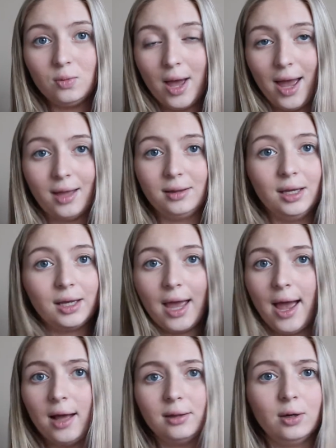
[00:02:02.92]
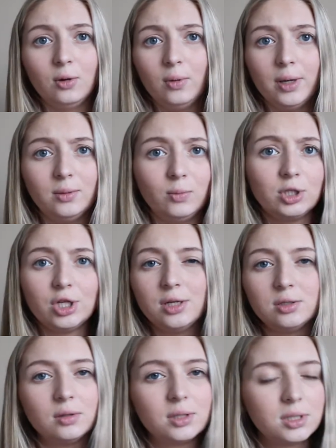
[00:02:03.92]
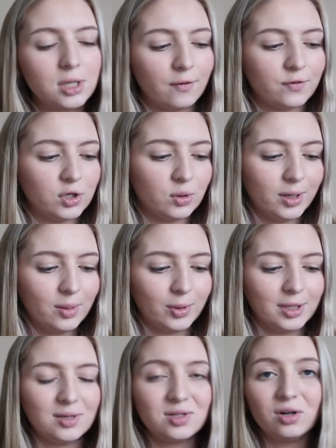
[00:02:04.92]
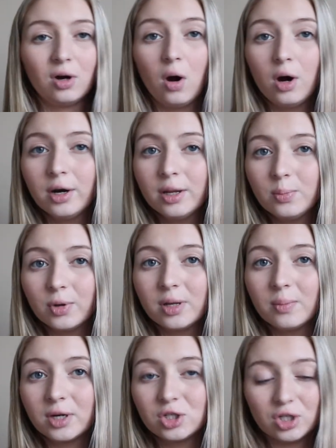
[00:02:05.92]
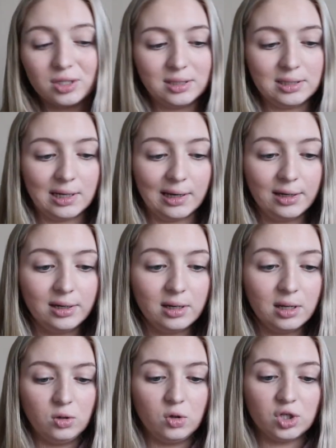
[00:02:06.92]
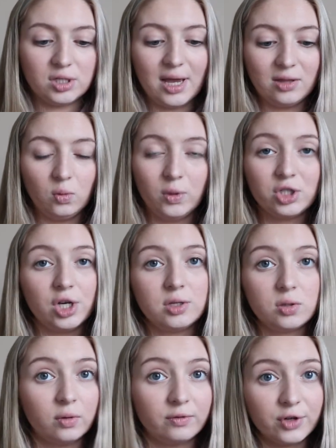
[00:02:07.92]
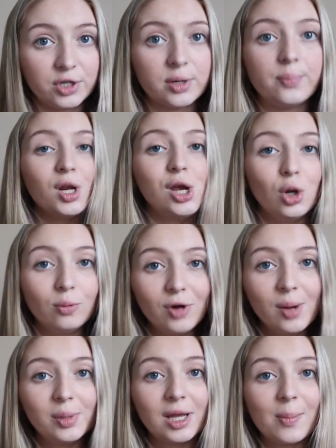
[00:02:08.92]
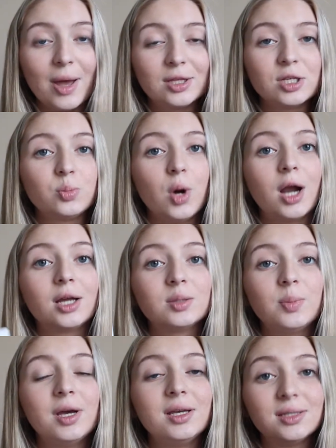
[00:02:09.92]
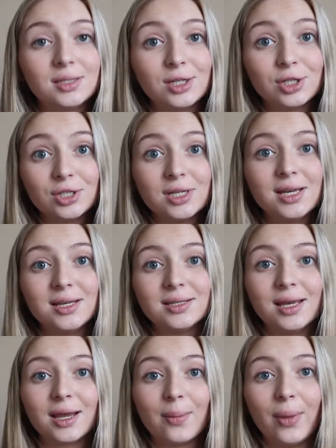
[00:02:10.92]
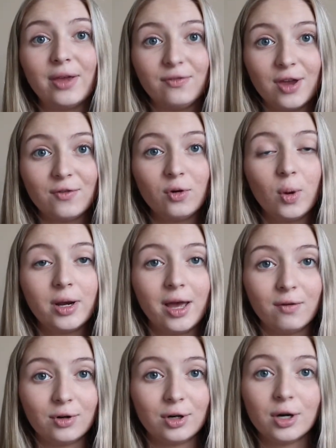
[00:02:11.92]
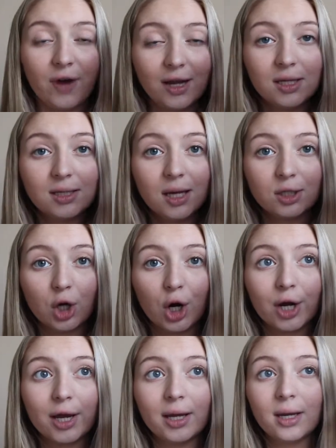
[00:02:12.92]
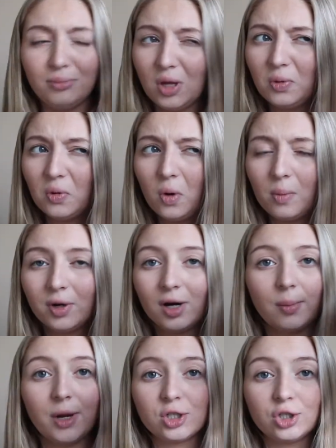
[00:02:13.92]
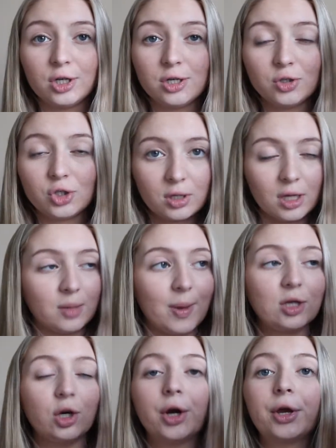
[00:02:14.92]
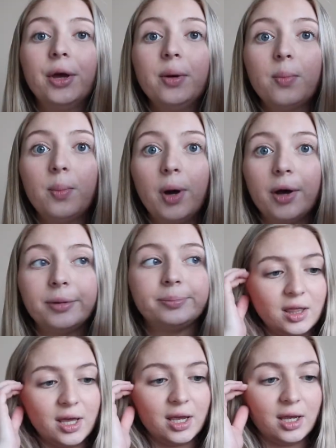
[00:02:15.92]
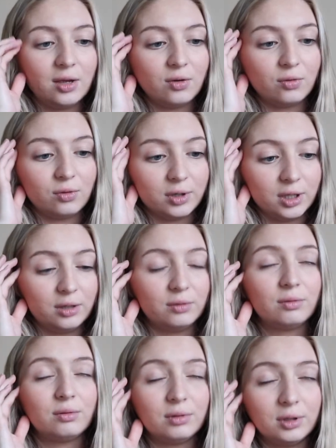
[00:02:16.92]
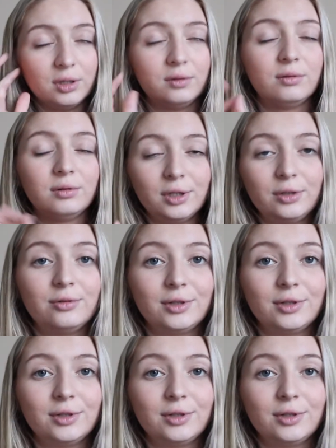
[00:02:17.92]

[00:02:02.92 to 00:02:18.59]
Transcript: you add like aloe and witch hazel and stuff to it, but these are already pretty much done. You just add the witch hazel and freeze them. I know I'm rambling about this product, but it seriously is like my favorite one ever. Find these at Target, maybe Walmart. I'm not sure. I usually get them at Target, but they really, really, really,